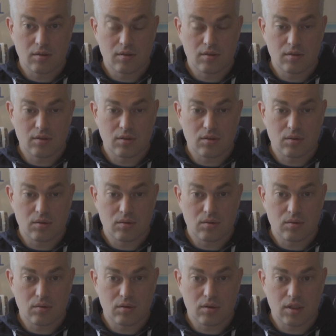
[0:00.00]
So
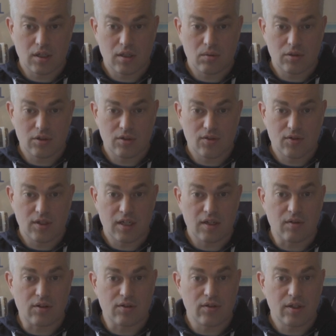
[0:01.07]
now we should see
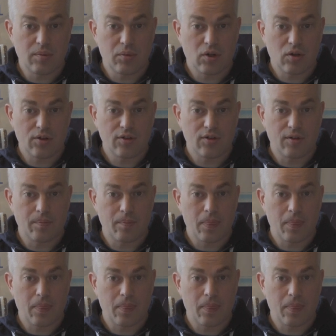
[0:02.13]
level 3 passed.